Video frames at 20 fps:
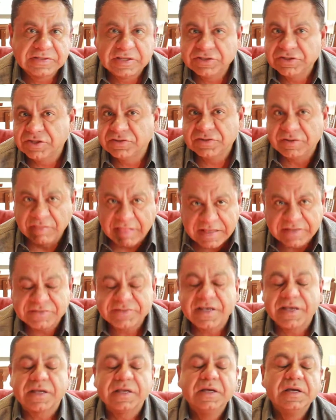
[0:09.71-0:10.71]
such as
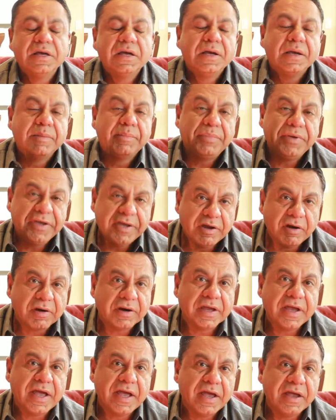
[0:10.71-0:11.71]
LASIK, P R
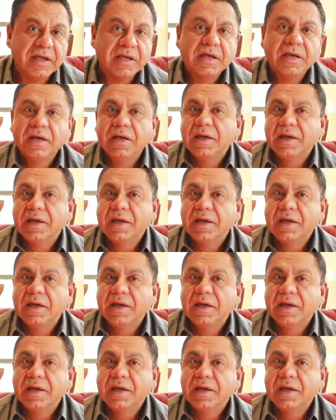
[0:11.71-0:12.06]
K,